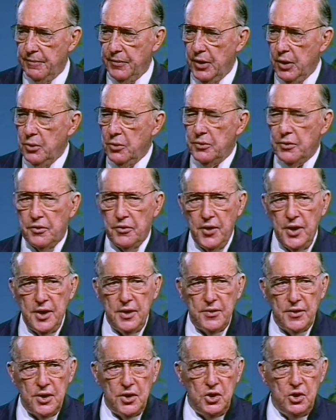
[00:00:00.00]
Don't
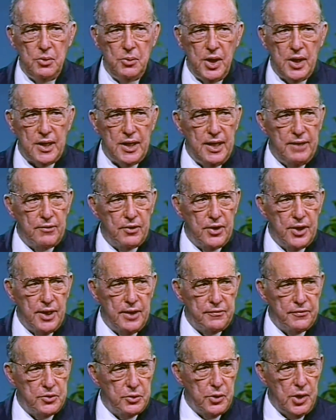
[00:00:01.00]
think that you are clever
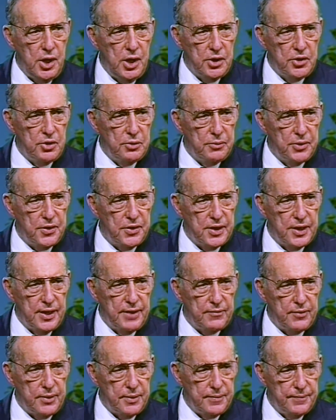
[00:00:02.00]
enough to argue with the
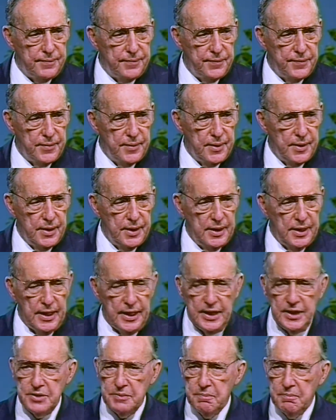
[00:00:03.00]
devil.
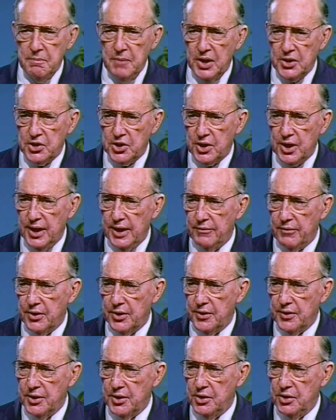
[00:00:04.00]
He's much
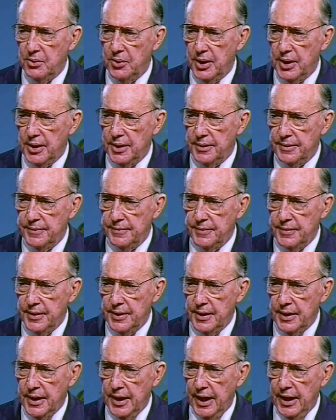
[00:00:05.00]
cleverer than you are.
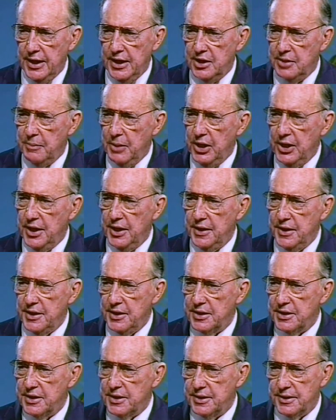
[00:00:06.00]
And he's been in
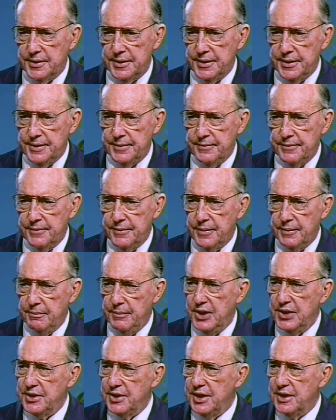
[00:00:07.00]
this
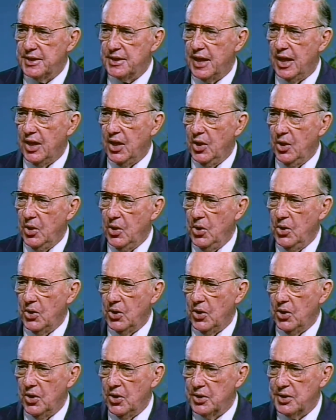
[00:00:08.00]
business a
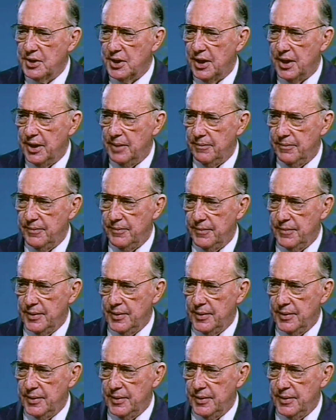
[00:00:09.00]
long, long time.